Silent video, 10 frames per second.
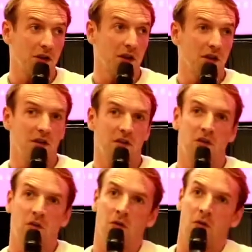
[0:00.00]

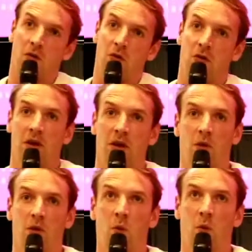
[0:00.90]
So
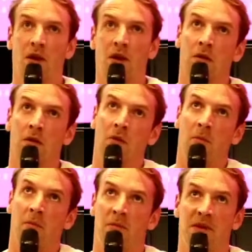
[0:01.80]
when a
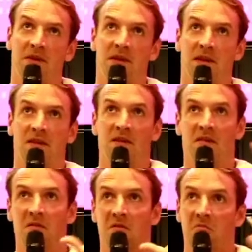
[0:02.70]

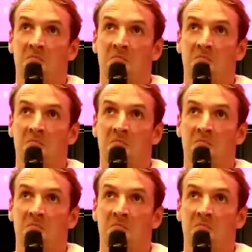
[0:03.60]
business